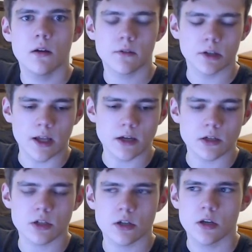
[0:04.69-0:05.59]
For
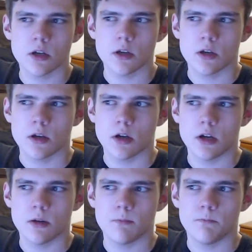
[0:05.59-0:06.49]
lunch,
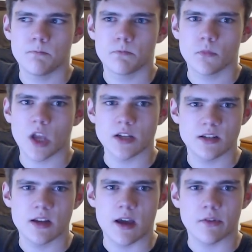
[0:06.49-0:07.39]
I
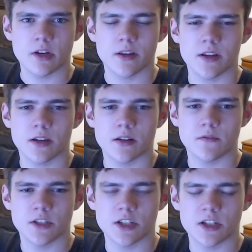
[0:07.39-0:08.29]
didn't have anything. And
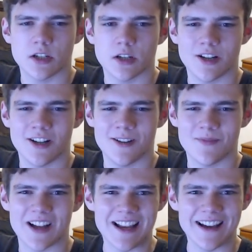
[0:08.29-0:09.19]
for dinner,
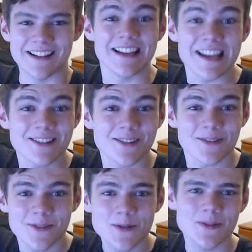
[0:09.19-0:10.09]
I had catered
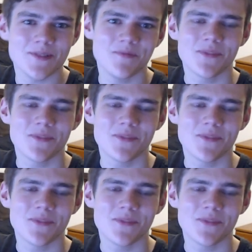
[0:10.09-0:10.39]
food.